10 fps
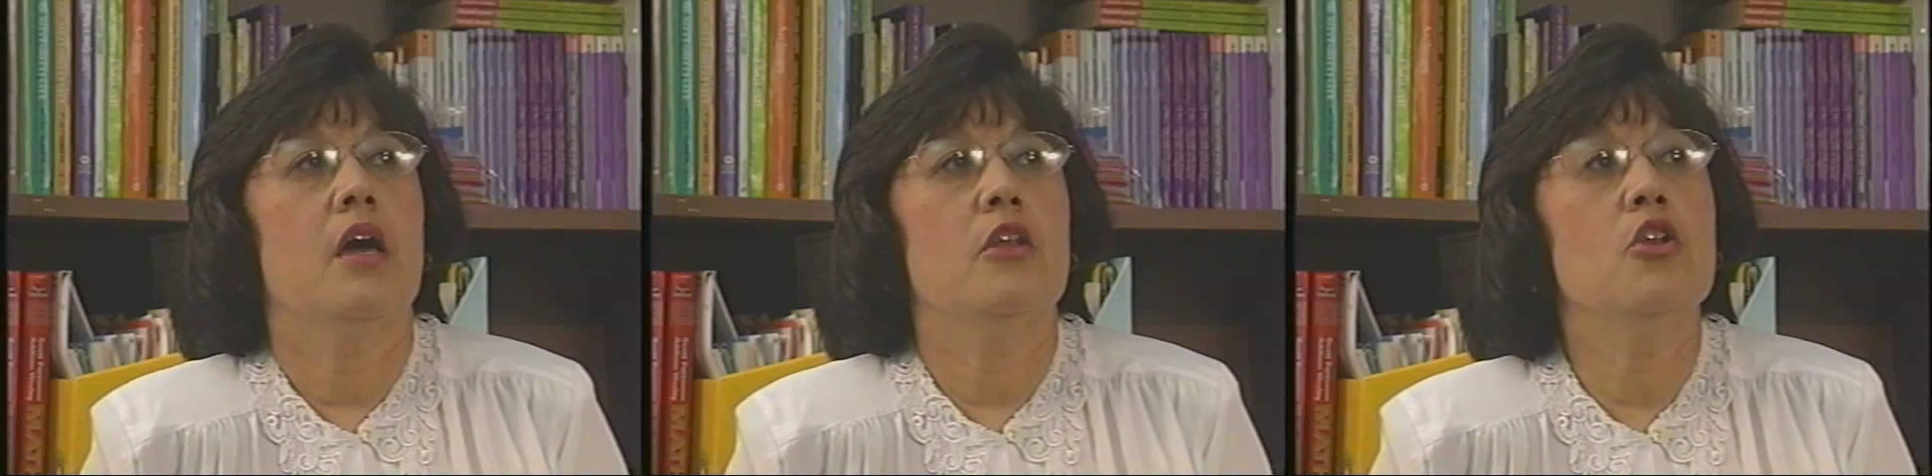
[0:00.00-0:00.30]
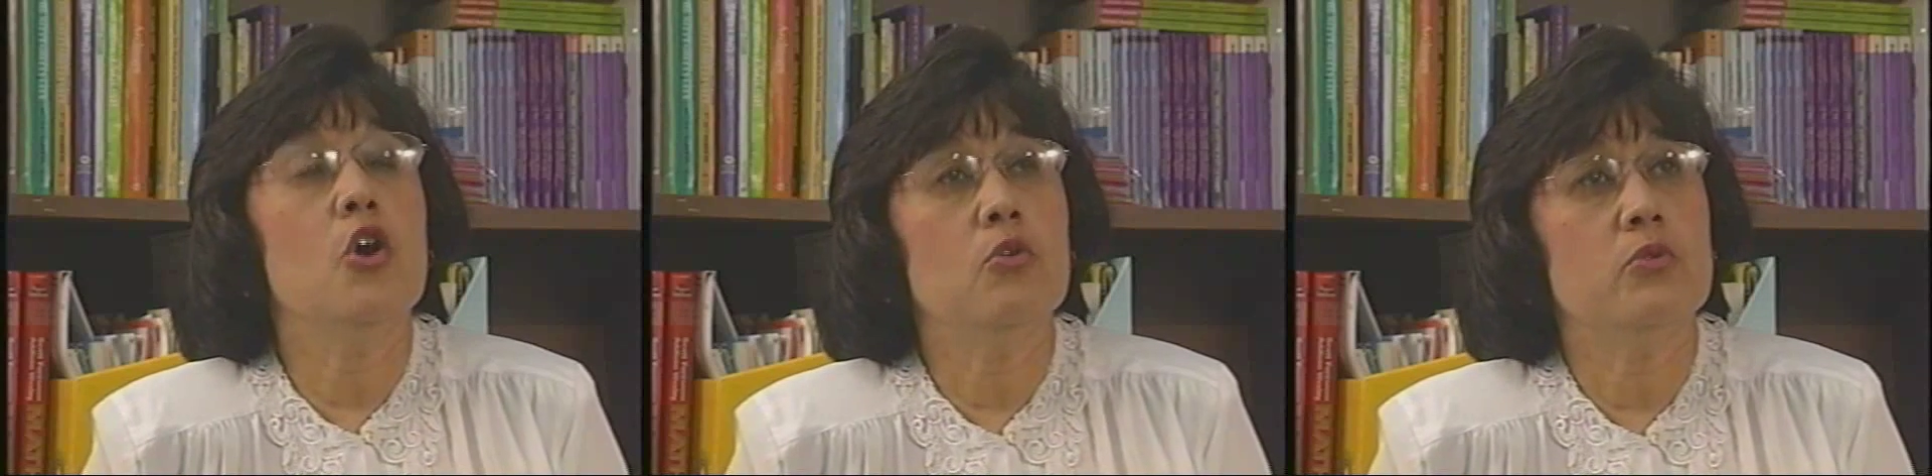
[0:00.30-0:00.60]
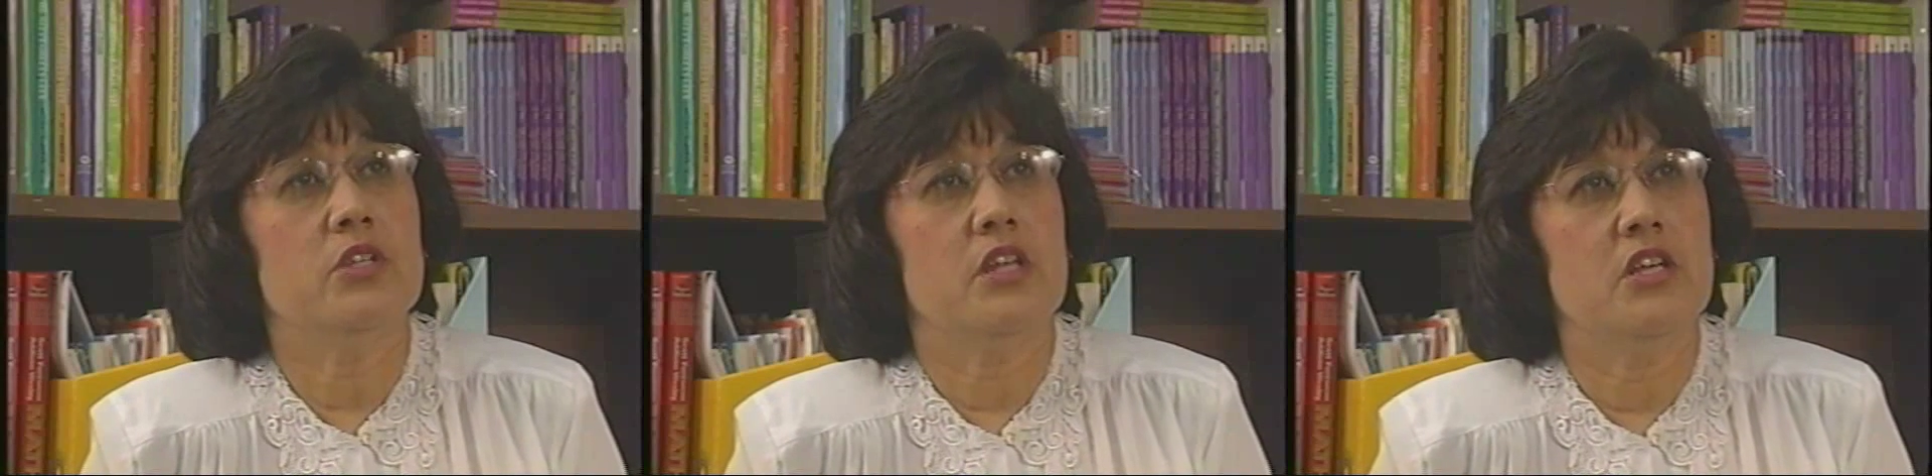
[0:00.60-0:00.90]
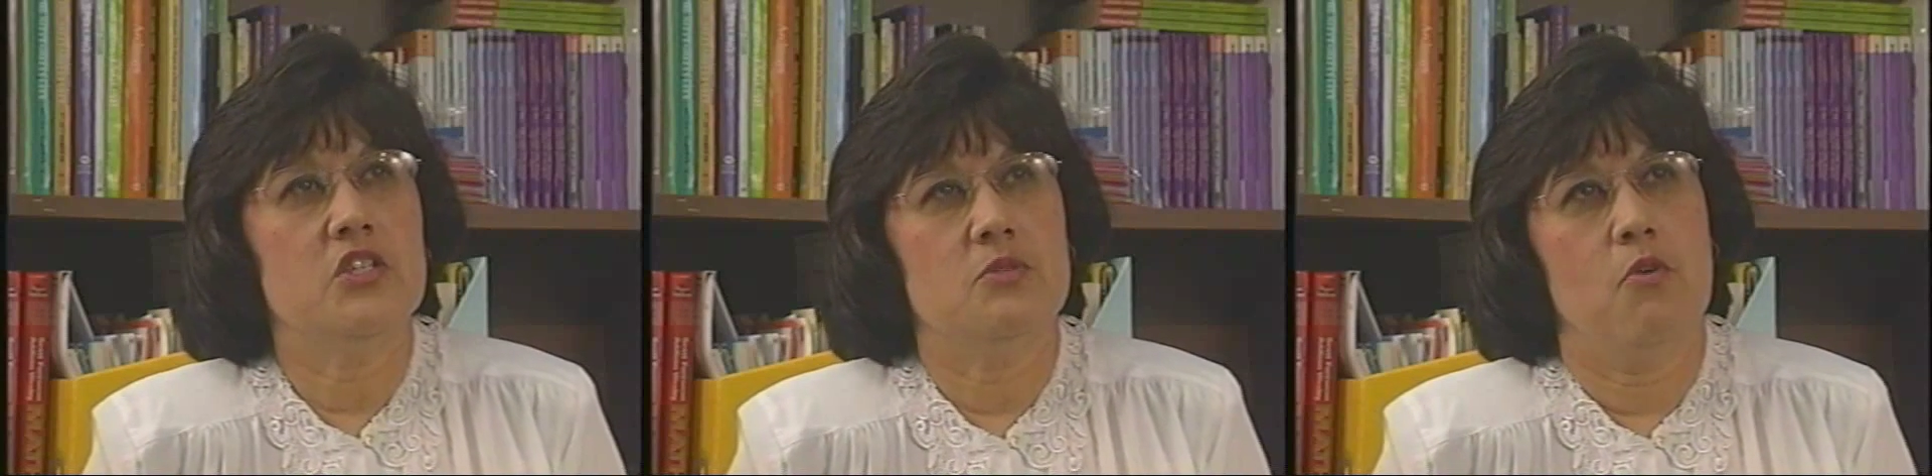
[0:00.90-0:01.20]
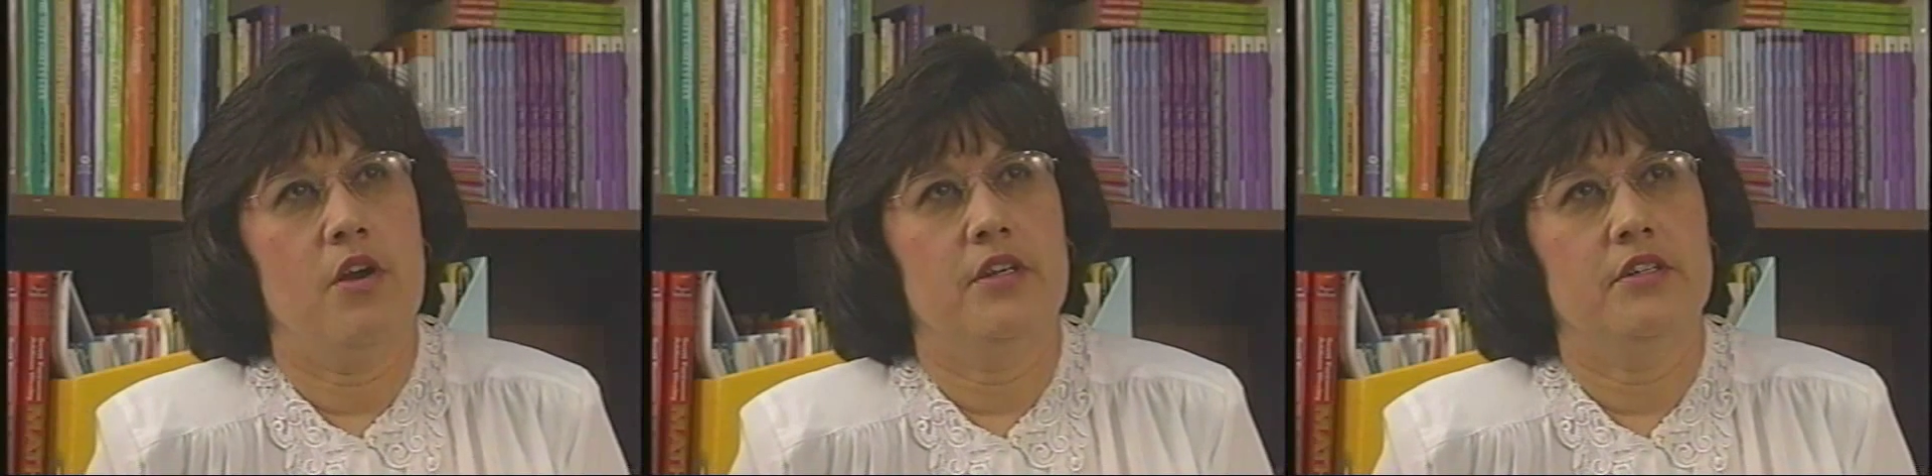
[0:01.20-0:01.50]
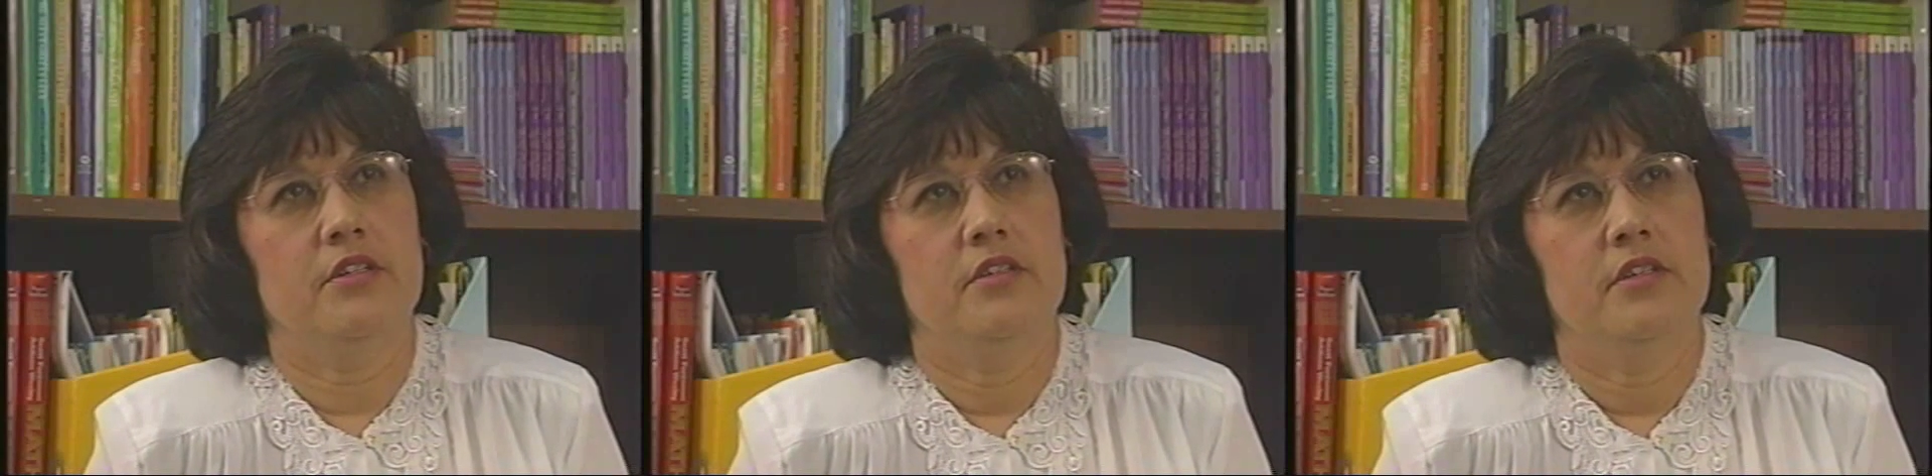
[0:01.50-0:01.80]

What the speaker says: knows that he's smart,